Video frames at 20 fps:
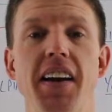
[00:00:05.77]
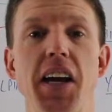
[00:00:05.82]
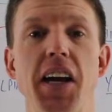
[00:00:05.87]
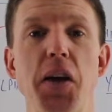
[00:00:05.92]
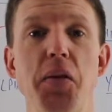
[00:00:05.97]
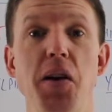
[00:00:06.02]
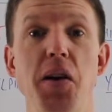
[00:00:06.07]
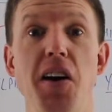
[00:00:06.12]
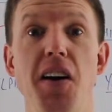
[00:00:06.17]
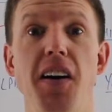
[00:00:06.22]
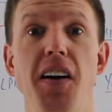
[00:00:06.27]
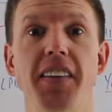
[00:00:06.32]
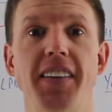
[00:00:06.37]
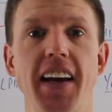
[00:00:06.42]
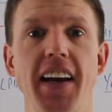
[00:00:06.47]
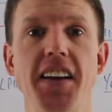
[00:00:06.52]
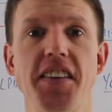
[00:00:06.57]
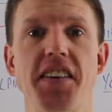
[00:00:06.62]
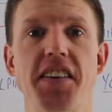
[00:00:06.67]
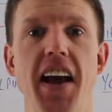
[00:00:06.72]
here we are,
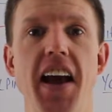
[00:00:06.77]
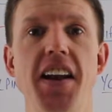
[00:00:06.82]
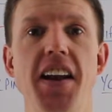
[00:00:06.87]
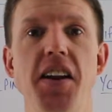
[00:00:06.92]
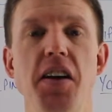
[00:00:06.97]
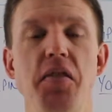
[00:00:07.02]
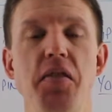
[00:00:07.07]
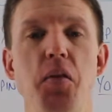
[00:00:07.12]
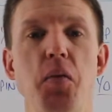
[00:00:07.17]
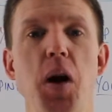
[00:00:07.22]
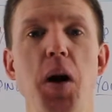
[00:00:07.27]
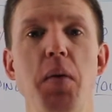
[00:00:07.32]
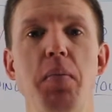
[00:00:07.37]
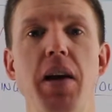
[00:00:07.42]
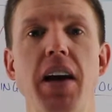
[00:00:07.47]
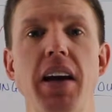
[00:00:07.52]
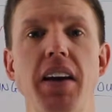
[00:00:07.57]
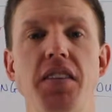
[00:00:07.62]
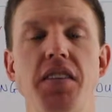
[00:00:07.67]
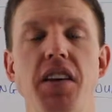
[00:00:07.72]
day 10 of the
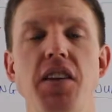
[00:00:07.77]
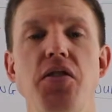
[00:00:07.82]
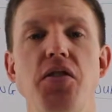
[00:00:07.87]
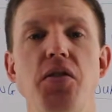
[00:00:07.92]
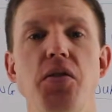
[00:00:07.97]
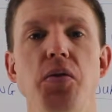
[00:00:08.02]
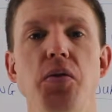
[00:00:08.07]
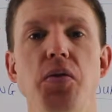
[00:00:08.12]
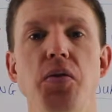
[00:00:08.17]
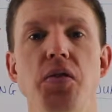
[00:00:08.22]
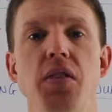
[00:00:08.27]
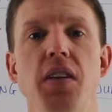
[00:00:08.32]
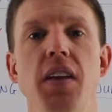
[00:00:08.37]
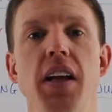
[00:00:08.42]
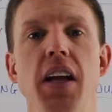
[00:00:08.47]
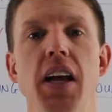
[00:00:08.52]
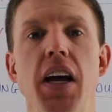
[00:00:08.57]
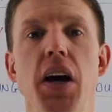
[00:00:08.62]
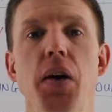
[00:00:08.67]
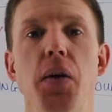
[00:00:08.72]
Wellbeing Essentials,
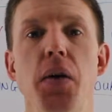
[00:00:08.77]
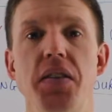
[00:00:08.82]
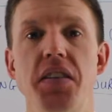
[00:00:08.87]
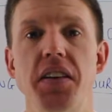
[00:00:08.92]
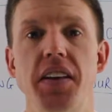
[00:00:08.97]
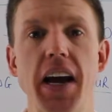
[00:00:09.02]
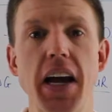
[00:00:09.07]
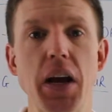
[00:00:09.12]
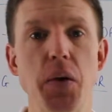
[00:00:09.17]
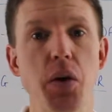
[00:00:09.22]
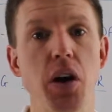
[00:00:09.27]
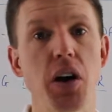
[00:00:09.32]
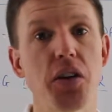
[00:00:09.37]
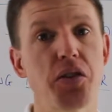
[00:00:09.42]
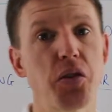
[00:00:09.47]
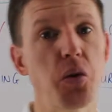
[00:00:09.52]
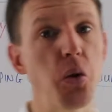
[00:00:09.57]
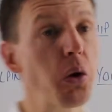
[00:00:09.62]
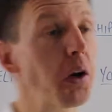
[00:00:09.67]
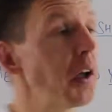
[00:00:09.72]
where today we are
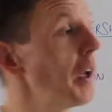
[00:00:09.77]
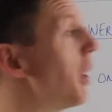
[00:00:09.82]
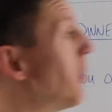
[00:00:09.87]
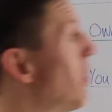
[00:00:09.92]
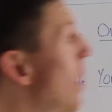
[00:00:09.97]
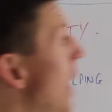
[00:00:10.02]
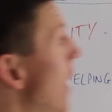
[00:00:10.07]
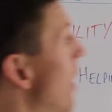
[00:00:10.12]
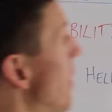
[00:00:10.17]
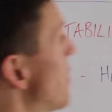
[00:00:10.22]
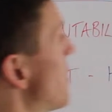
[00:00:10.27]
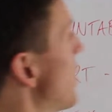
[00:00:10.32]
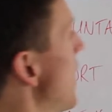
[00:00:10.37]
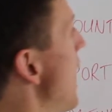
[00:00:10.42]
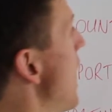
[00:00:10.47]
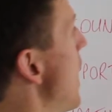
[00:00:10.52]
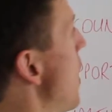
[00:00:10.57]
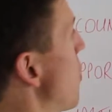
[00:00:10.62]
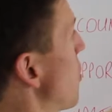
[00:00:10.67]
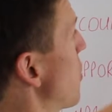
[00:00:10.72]
talking about
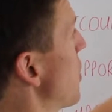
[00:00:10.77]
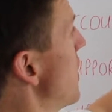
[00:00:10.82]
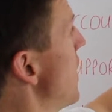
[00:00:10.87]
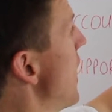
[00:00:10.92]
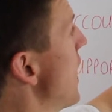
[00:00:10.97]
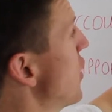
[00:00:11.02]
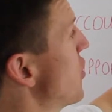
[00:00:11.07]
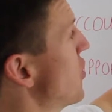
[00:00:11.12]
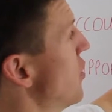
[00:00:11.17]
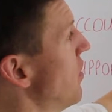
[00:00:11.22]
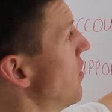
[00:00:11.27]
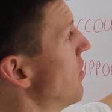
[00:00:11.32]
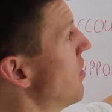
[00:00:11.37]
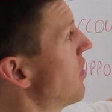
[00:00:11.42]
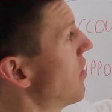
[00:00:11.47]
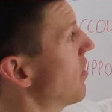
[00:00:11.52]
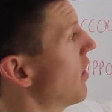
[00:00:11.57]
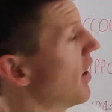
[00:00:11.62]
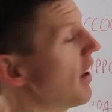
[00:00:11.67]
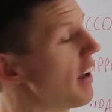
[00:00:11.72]
how
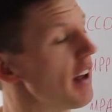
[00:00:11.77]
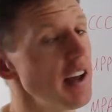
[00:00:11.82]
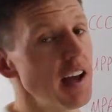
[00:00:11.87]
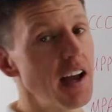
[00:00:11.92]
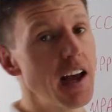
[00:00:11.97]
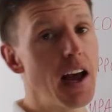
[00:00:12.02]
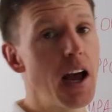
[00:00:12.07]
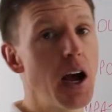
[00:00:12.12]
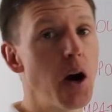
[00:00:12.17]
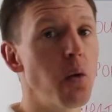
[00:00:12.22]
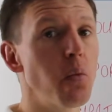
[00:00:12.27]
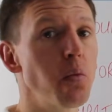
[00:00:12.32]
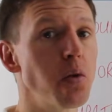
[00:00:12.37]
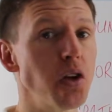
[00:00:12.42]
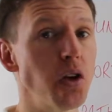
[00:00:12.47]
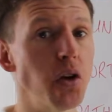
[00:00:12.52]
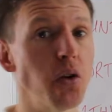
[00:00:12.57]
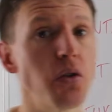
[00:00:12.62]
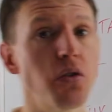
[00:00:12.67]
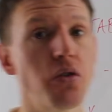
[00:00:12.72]
connections help
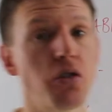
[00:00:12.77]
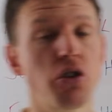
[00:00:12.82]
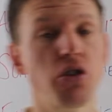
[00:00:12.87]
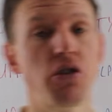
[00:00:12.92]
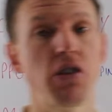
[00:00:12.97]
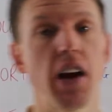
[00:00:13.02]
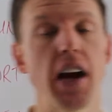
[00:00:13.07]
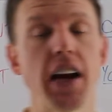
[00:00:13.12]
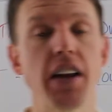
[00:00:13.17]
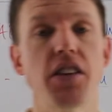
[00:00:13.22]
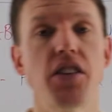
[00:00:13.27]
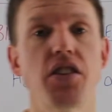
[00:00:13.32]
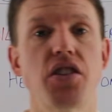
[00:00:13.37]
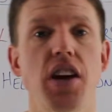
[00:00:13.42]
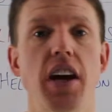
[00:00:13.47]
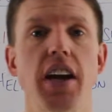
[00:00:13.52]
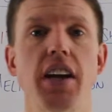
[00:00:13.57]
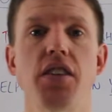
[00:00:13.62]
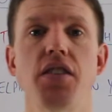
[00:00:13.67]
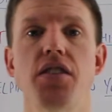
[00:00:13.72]
you to create
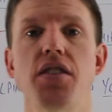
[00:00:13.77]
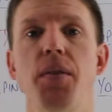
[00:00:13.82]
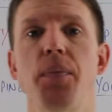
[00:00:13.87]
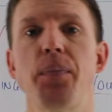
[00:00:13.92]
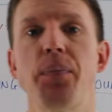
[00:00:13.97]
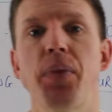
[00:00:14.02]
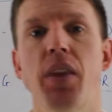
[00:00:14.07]
change.